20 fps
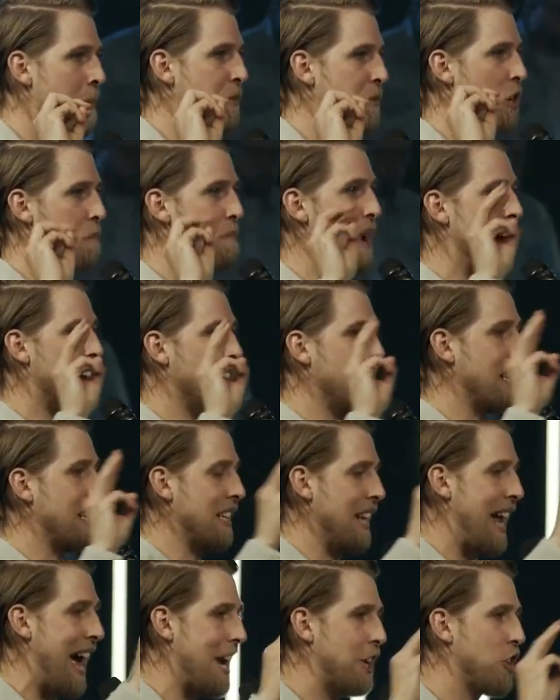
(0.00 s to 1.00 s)
you're battling
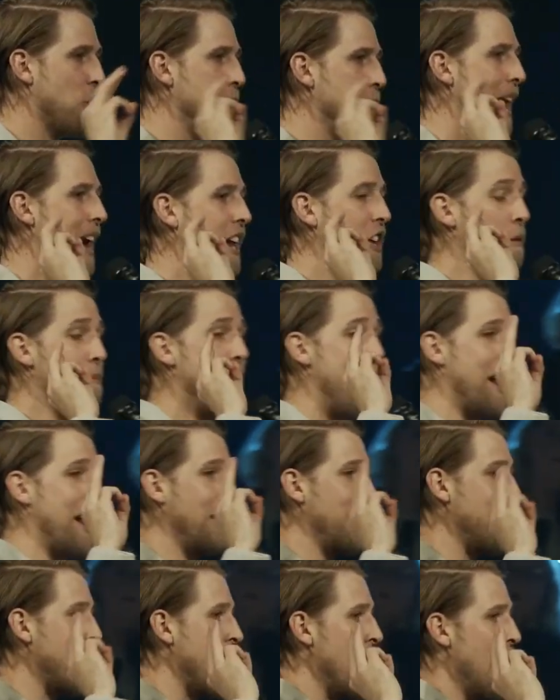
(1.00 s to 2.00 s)
lack, you're
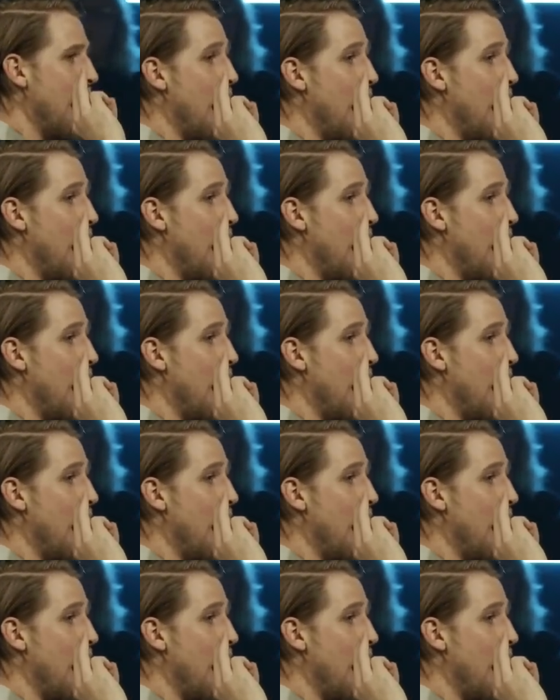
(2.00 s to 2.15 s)
battling